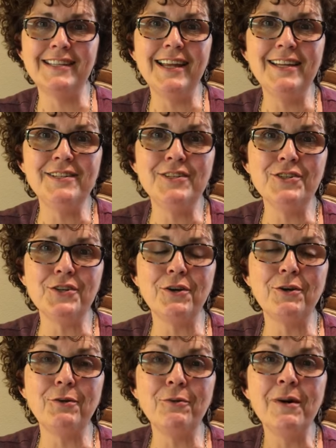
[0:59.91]
And
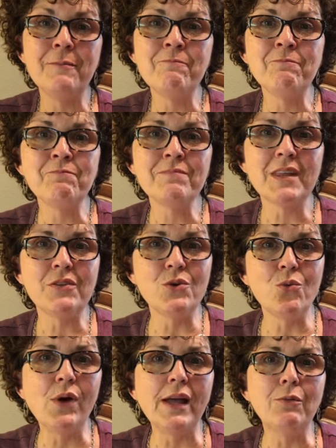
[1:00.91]
so
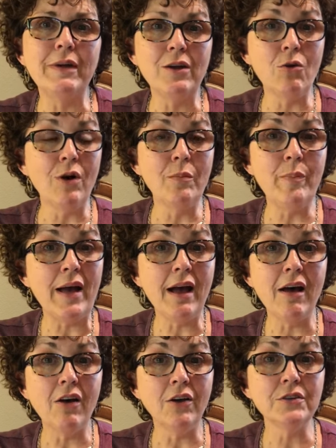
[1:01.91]
the way we go
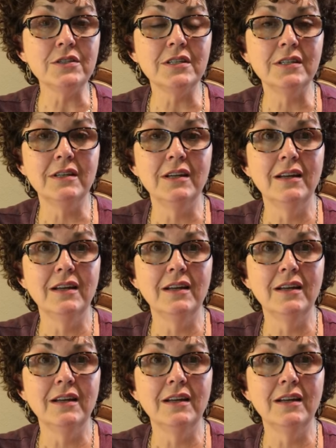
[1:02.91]
about